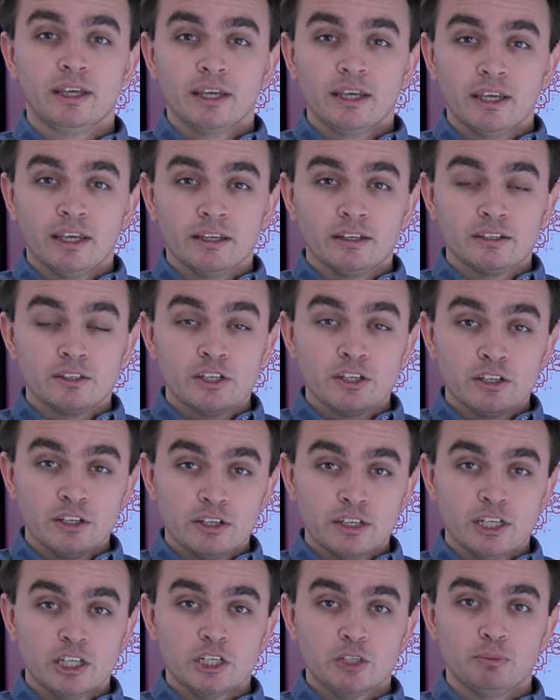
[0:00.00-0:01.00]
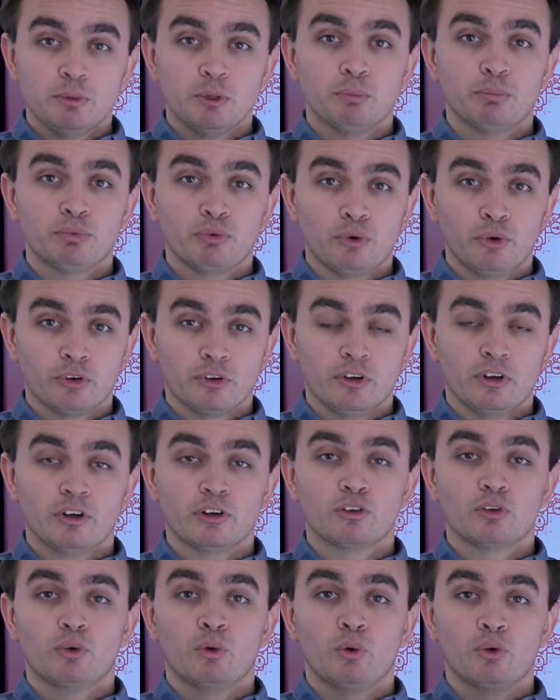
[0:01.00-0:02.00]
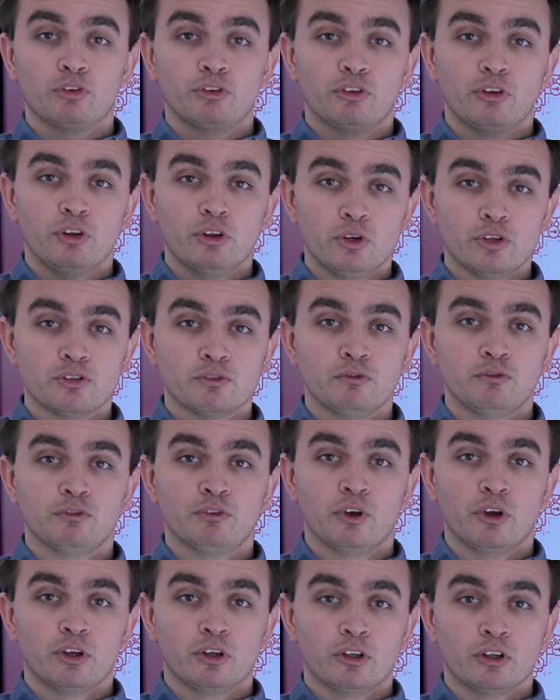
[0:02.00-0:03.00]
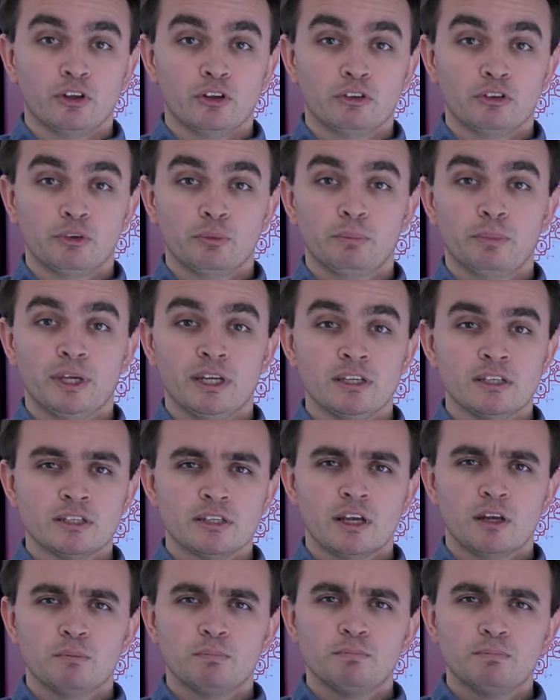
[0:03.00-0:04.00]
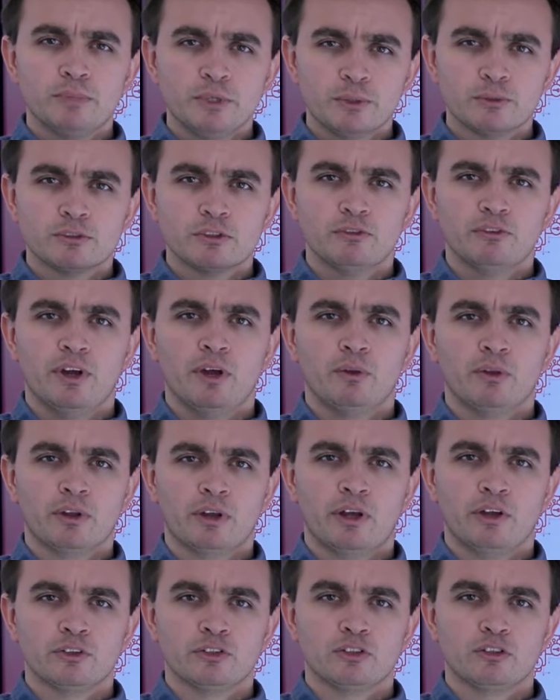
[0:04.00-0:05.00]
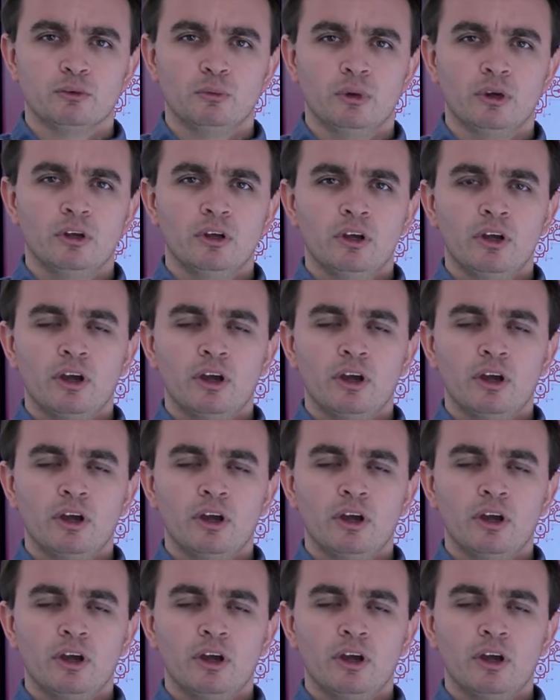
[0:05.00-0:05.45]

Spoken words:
it didn't need to be product or solution focused, but instead built around the customer